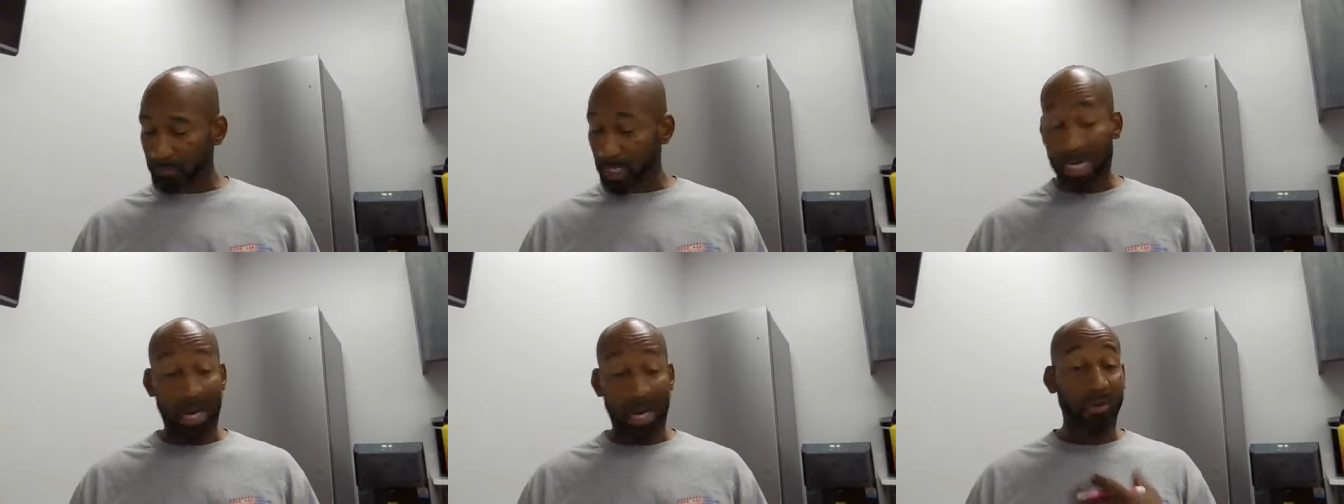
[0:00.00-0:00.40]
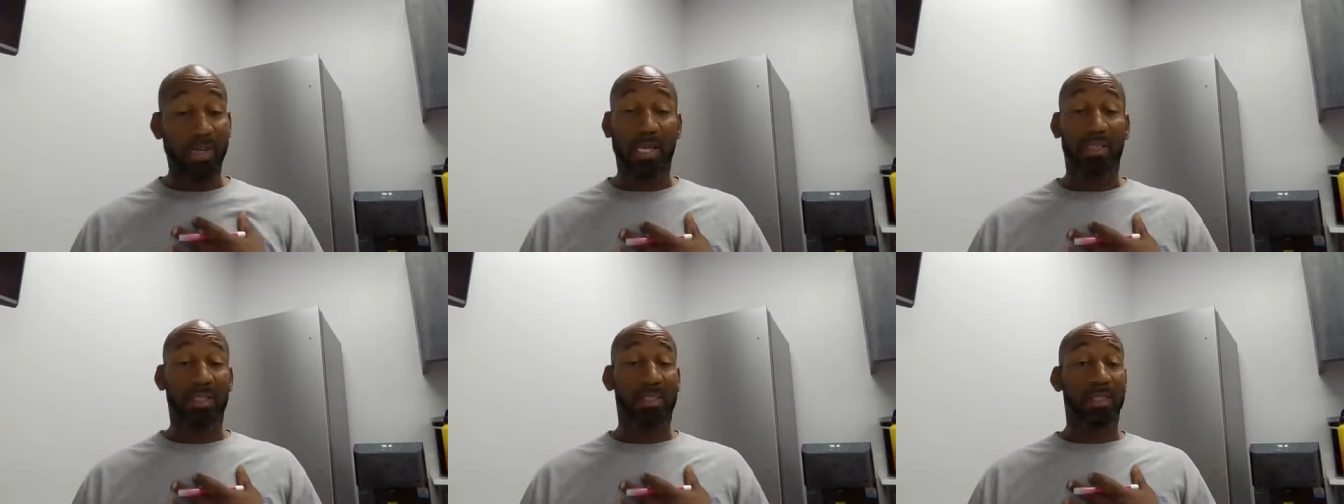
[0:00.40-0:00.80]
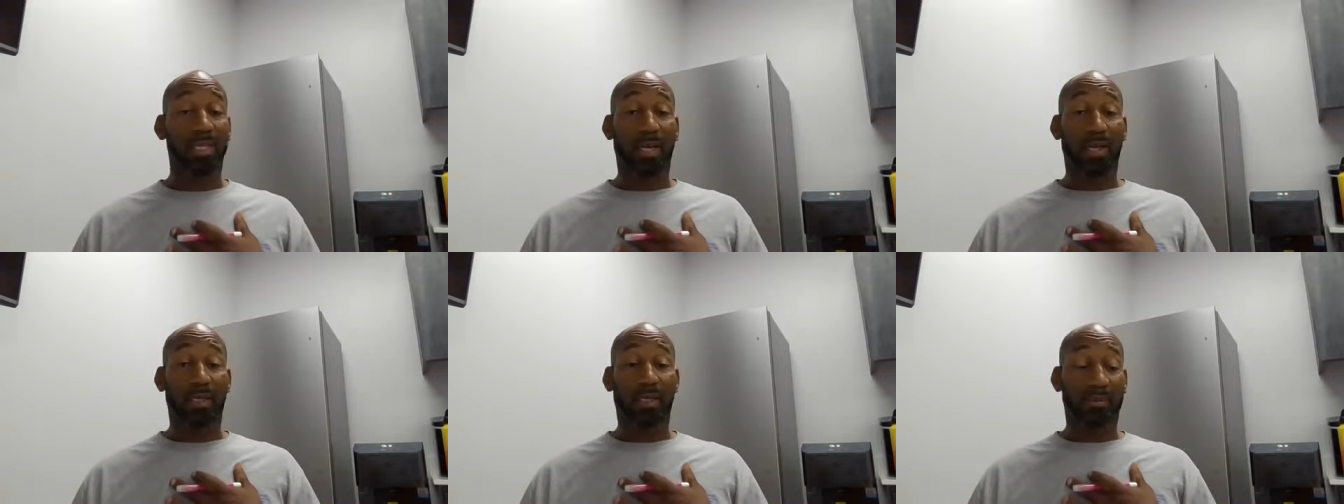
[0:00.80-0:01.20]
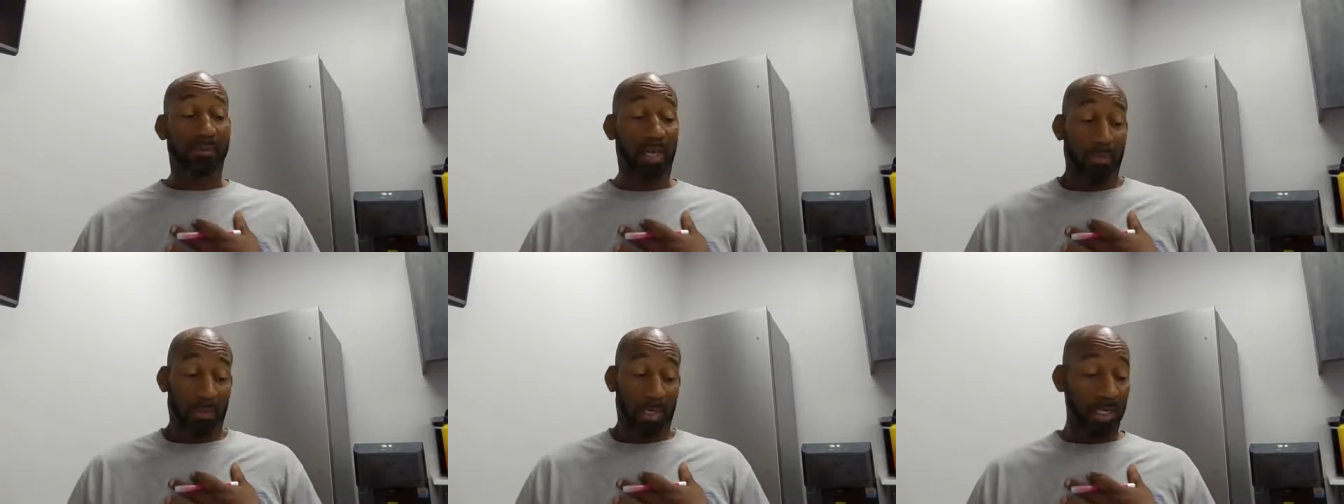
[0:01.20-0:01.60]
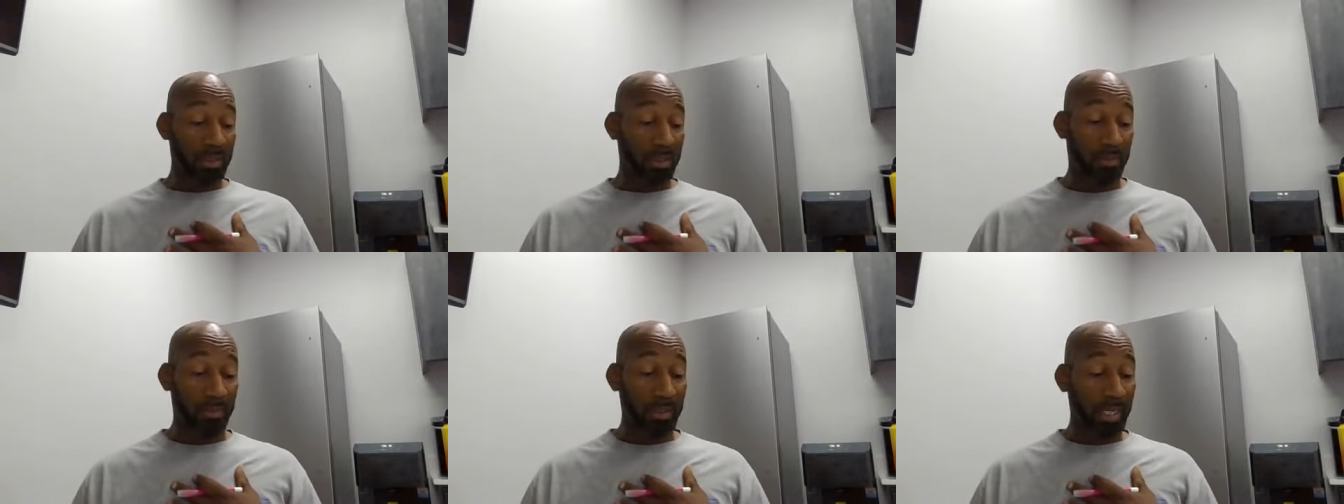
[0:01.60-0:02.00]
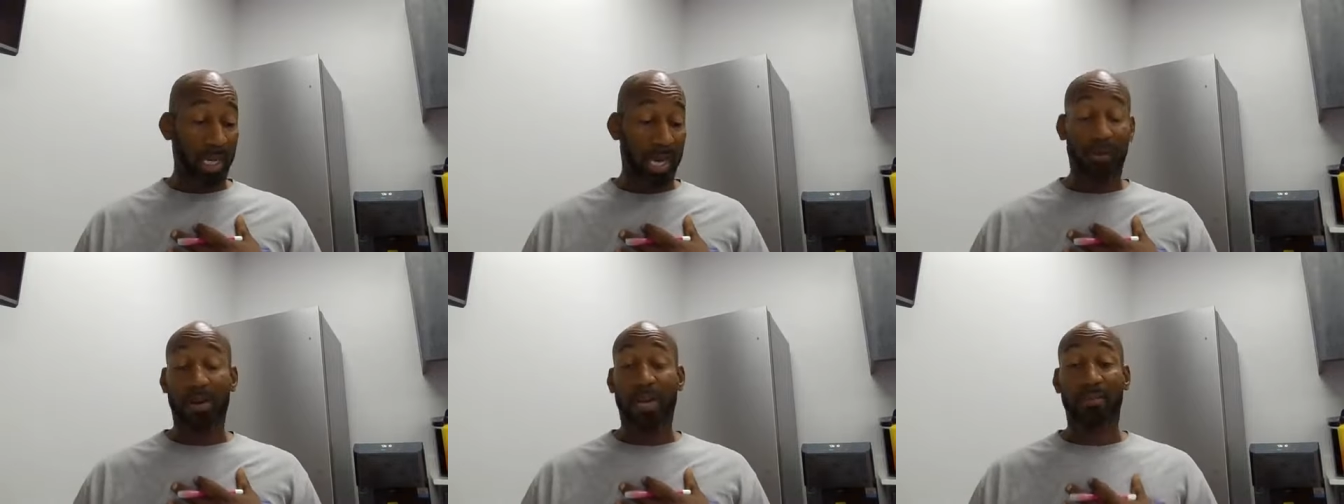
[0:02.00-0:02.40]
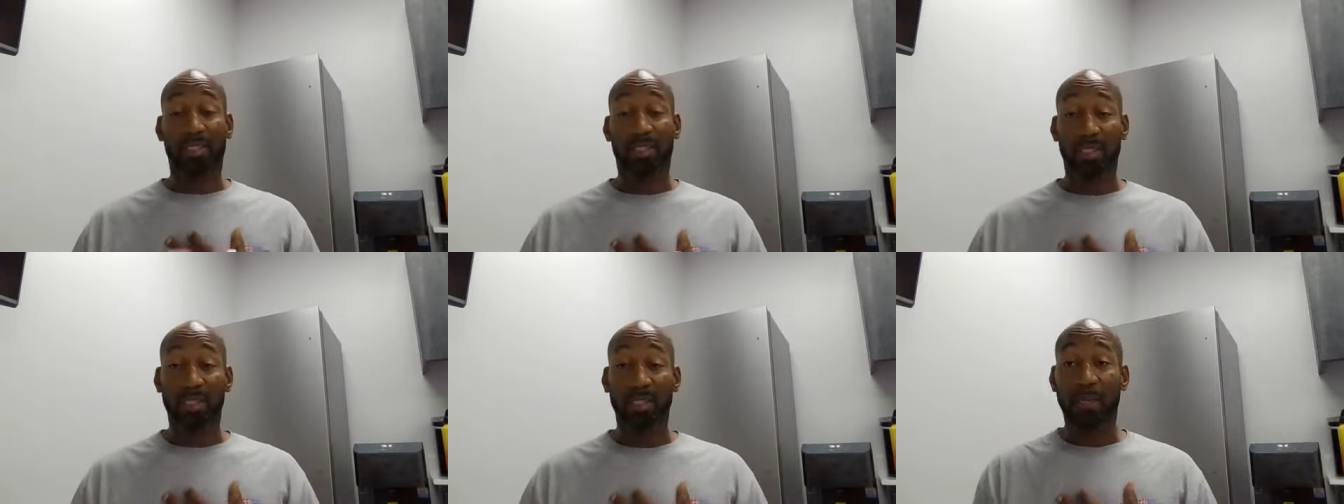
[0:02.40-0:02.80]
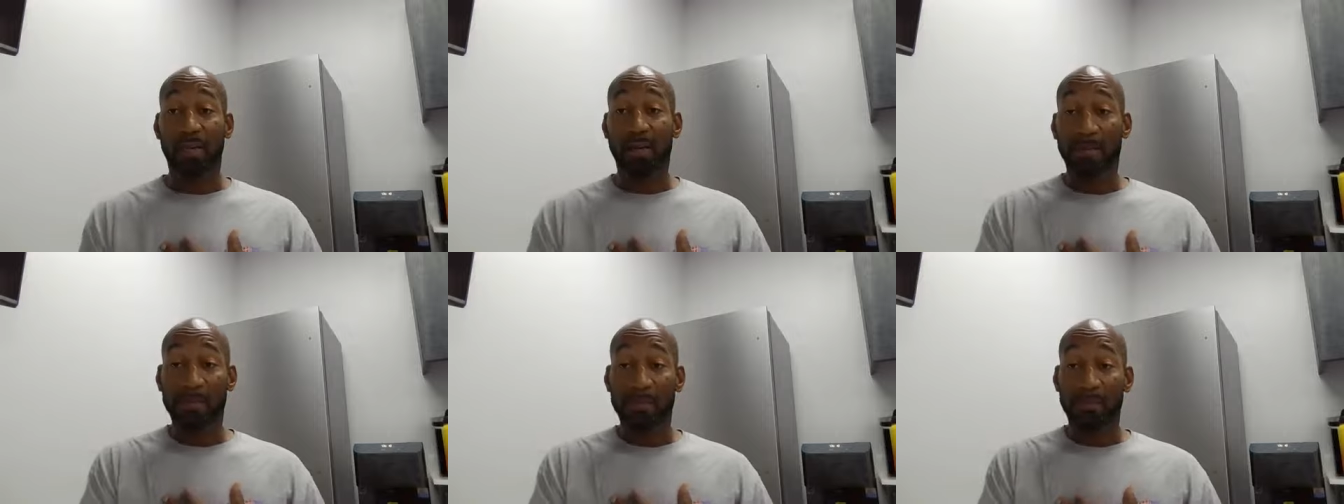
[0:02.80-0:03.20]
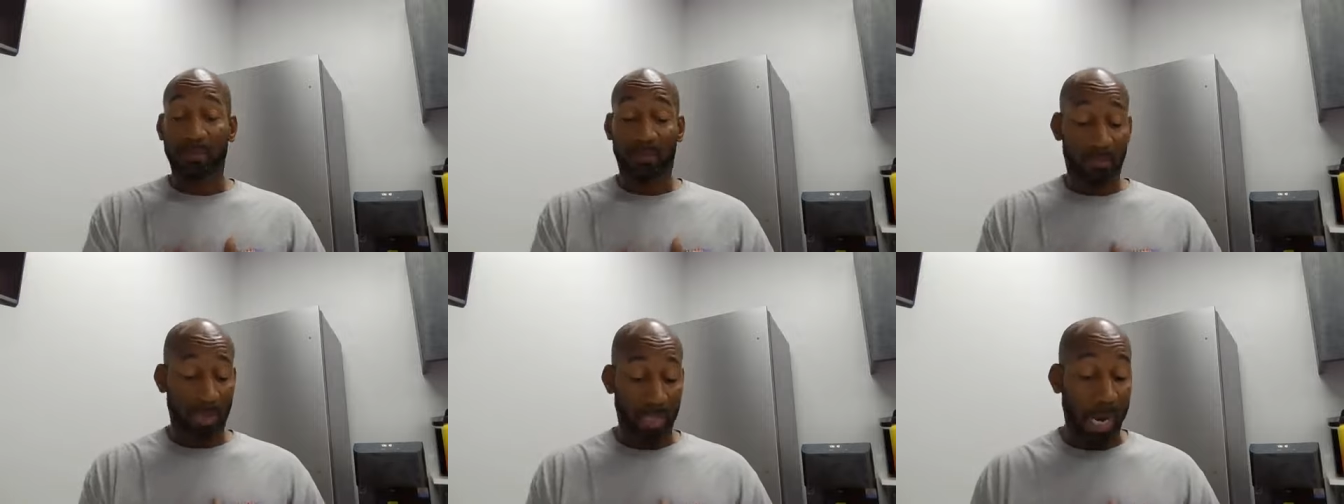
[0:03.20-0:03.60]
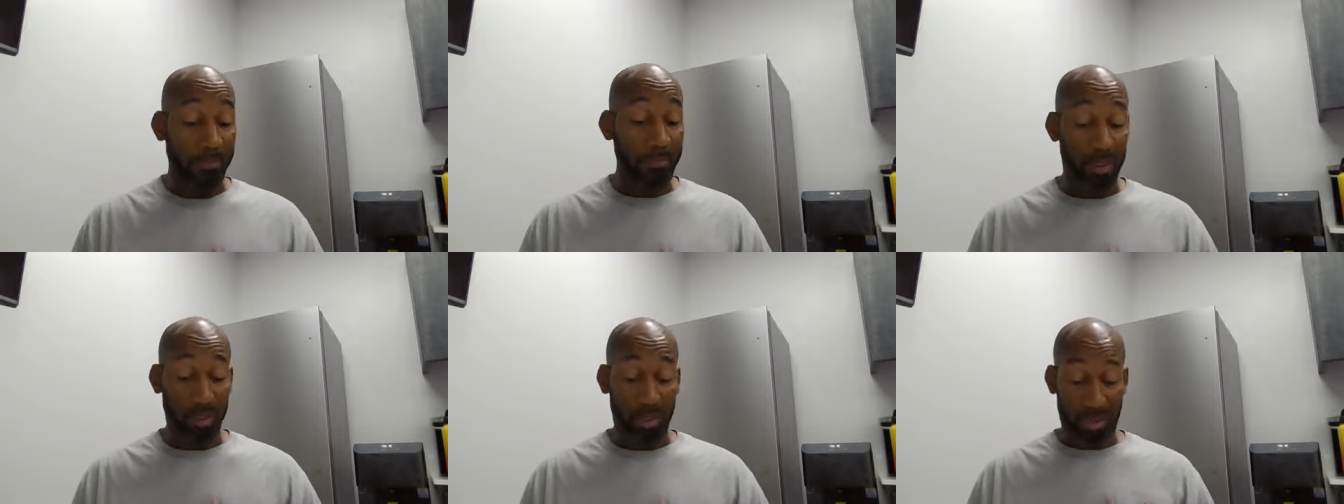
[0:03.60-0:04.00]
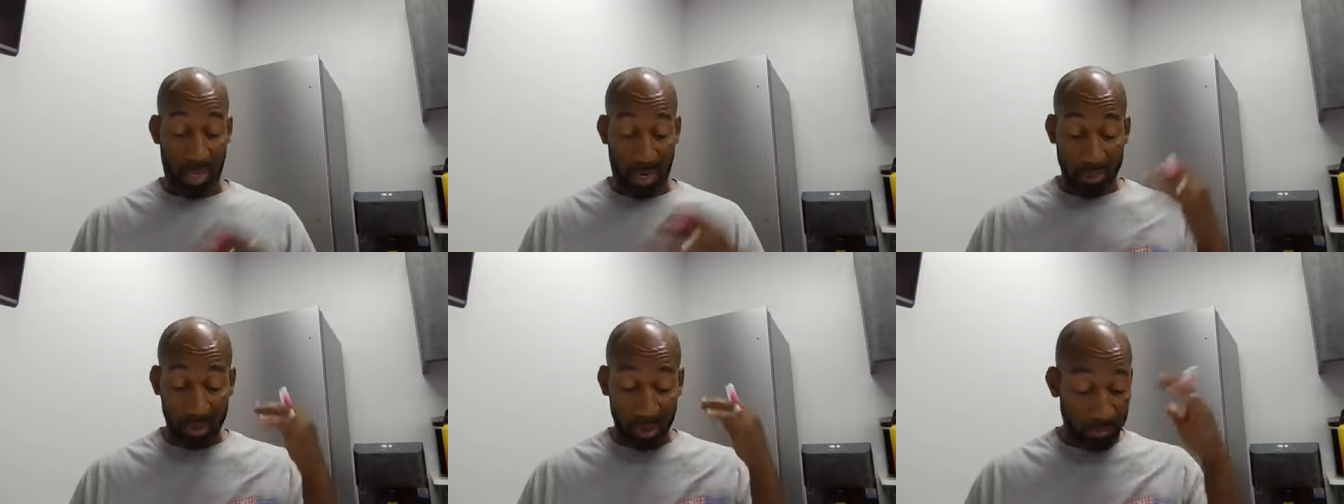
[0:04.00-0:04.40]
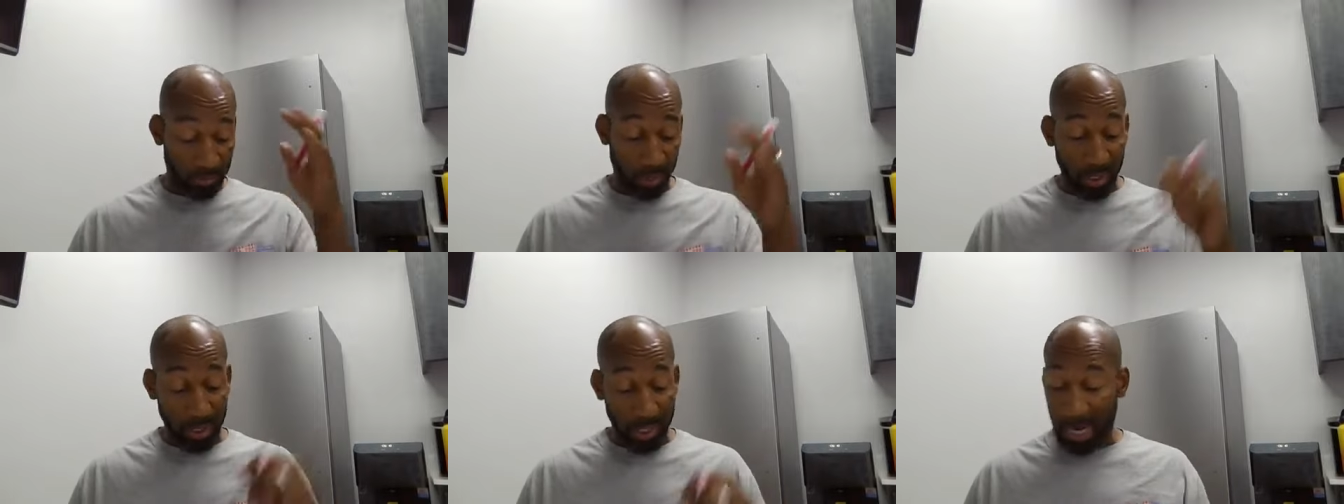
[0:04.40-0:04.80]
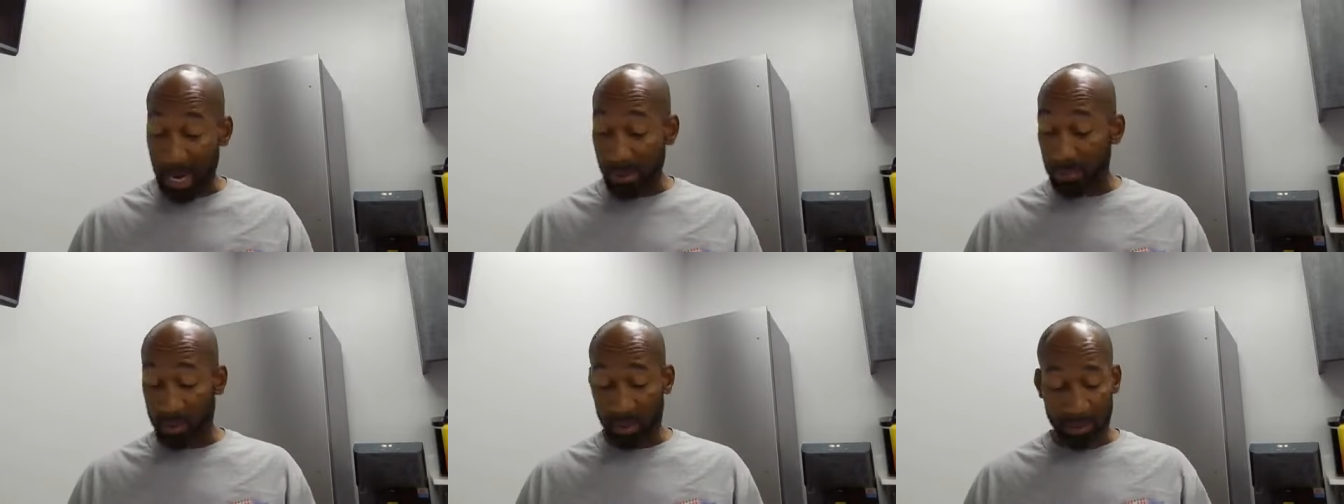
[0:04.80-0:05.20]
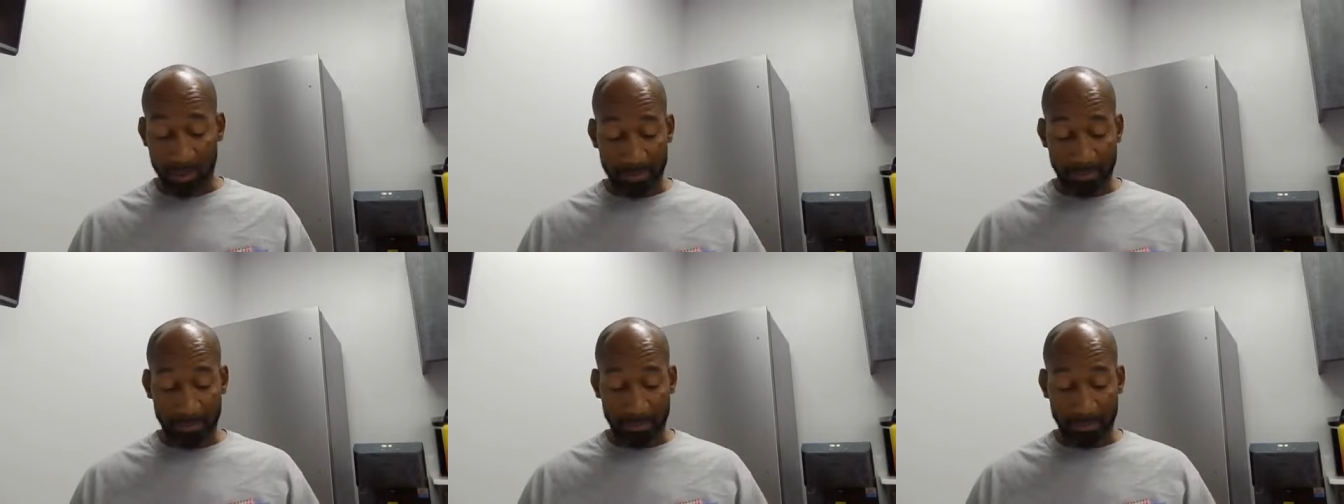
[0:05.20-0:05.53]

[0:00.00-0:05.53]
And I don't even have to see that. I mean that's something that I don't have to see. I'm just I just pray that it happens.